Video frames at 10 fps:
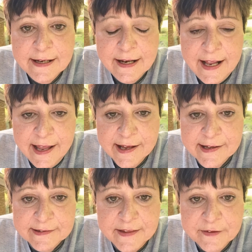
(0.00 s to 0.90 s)

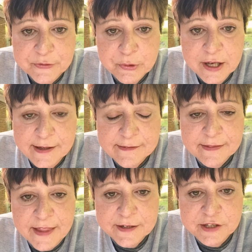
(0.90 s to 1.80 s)
and that's what
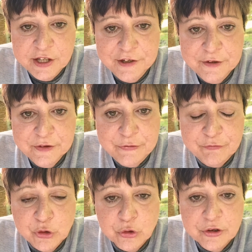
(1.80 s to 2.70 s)
they use
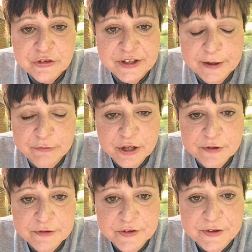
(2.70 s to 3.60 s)
for cell
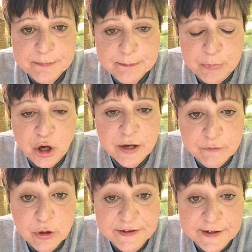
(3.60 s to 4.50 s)
phones, part of
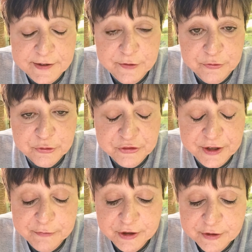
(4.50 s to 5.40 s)
what they use for
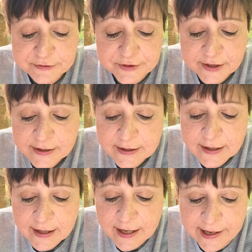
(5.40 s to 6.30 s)
cell phones.
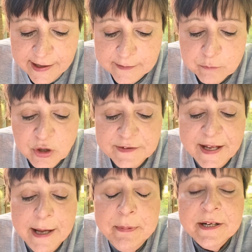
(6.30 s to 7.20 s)
And what's
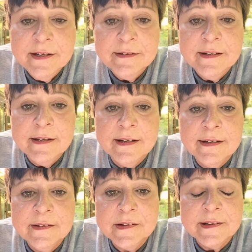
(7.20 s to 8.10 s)
happening
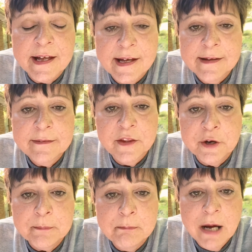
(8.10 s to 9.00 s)
is that they're
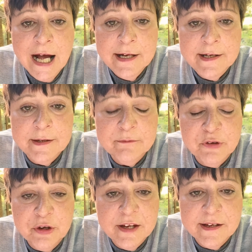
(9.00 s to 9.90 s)
mining
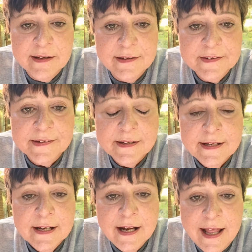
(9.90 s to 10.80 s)
for this,
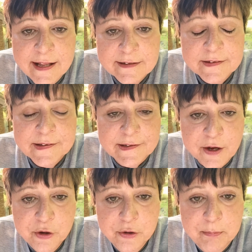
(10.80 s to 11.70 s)
and it's
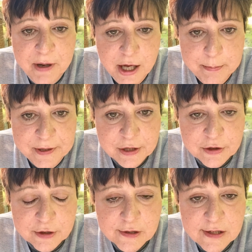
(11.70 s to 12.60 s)
so
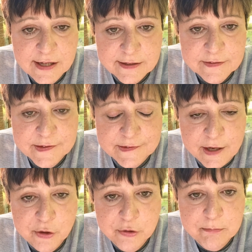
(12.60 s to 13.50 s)
popular and it's
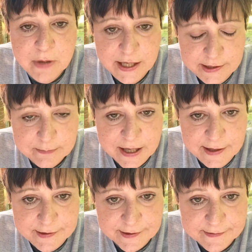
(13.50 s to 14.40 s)
so money
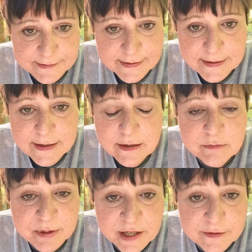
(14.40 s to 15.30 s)
making
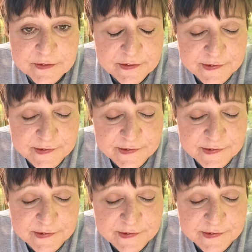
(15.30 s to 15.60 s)
because it's so